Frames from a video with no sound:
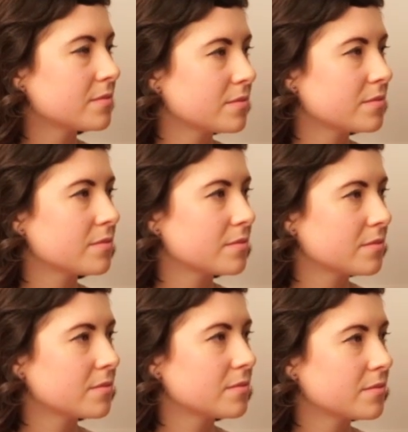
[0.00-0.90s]

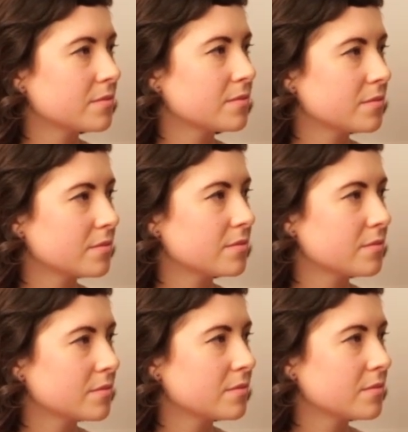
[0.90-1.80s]

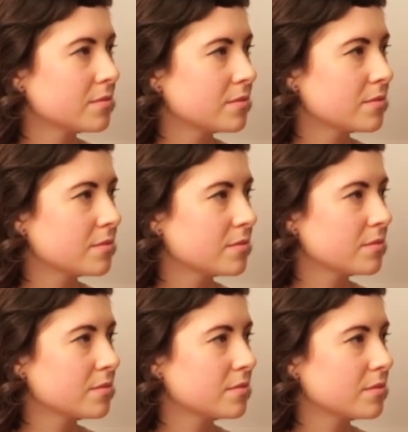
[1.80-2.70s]

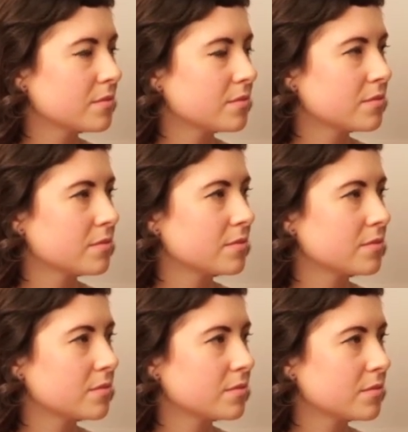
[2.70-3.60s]

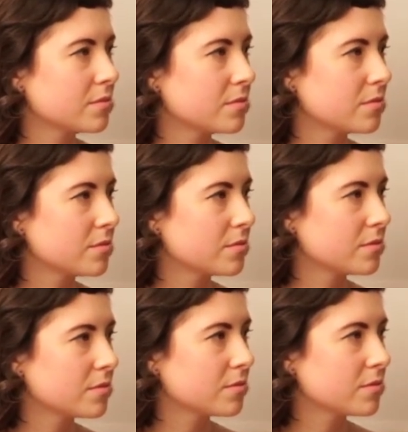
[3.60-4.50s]

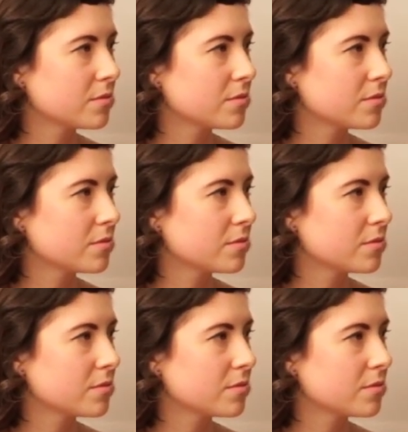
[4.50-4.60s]
This person isn't speaking.